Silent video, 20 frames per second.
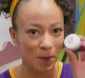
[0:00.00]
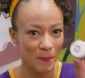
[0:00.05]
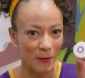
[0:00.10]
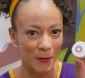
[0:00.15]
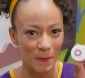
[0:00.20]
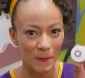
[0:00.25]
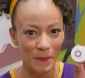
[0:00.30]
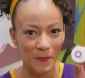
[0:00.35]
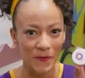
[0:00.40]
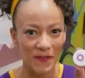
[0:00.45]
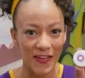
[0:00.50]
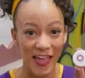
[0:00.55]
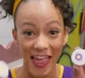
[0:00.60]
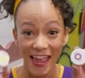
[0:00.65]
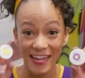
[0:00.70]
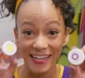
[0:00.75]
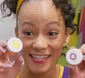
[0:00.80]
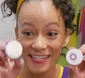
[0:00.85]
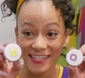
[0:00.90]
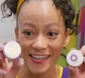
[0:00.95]
purple,
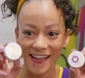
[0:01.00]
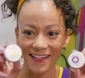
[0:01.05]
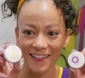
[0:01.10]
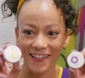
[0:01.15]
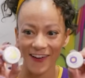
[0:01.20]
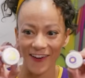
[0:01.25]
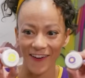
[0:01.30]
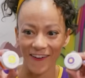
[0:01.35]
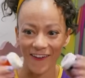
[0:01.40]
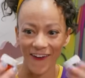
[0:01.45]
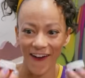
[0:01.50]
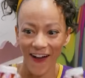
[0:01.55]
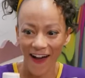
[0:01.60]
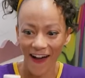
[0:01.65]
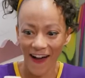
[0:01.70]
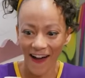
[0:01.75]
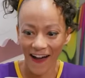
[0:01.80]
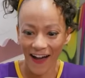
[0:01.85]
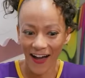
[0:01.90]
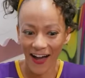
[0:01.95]
and yellow.
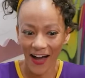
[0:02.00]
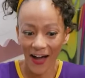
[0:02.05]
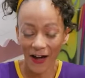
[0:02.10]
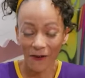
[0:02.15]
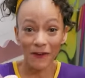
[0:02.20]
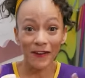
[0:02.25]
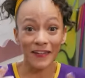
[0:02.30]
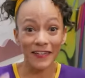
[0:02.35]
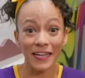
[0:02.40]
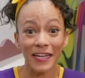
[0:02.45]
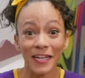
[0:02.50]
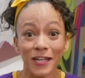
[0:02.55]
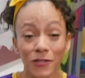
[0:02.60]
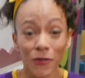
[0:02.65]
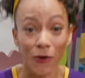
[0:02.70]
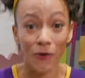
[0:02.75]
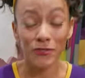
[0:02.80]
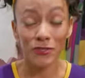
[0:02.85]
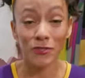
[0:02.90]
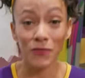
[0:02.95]
We're getting
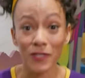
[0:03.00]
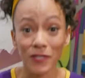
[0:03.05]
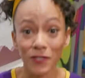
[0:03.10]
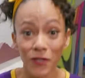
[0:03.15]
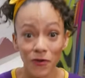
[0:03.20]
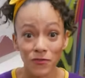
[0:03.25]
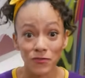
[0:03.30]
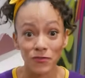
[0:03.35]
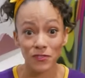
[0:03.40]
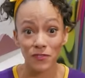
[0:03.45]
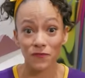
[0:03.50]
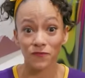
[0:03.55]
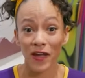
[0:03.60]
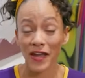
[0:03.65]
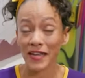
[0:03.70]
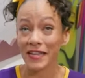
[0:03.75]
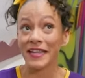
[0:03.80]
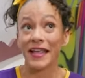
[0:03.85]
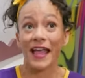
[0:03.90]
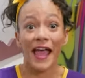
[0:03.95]
closer and closer to
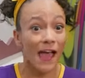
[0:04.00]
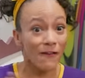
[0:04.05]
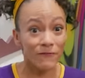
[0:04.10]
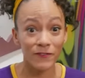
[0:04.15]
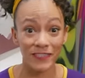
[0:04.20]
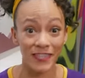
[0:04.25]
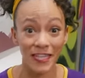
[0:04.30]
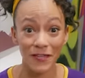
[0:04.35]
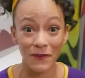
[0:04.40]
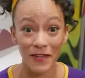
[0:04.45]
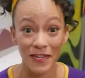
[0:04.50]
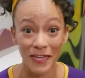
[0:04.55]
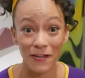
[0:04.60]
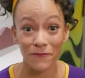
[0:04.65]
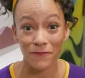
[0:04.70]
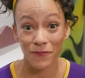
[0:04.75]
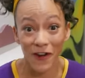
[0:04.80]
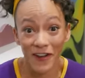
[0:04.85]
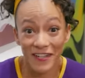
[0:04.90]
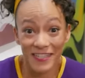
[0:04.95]
finding everything we
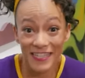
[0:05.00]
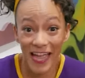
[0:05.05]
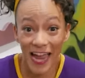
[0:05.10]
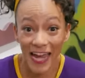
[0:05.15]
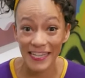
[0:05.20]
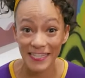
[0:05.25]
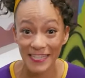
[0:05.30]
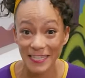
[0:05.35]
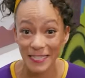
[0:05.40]
need for our science